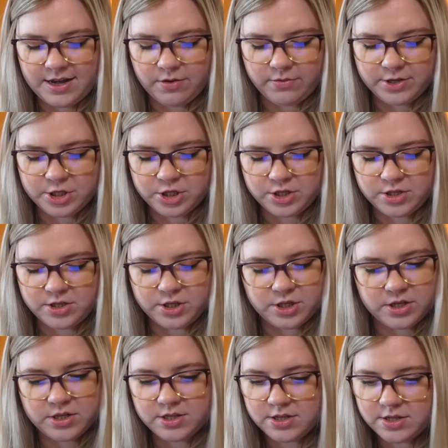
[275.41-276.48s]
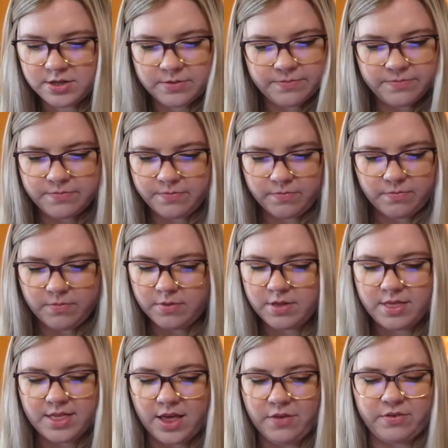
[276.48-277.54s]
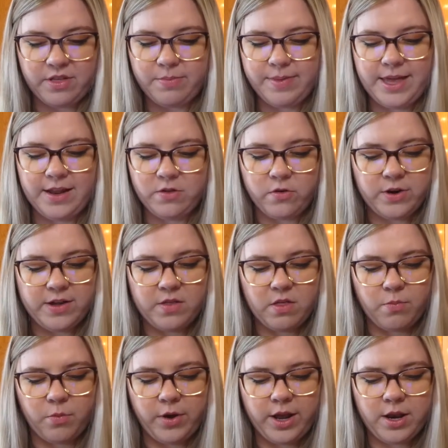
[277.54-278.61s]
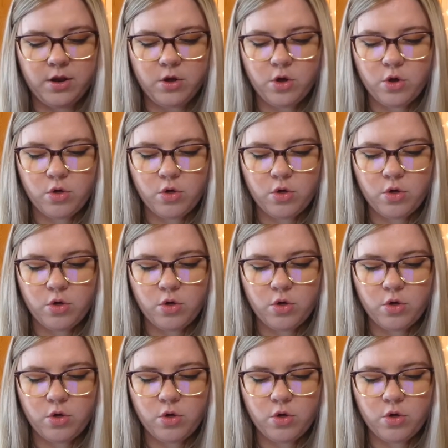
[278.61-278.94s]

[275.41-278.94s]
which is just self-explanatory at this point.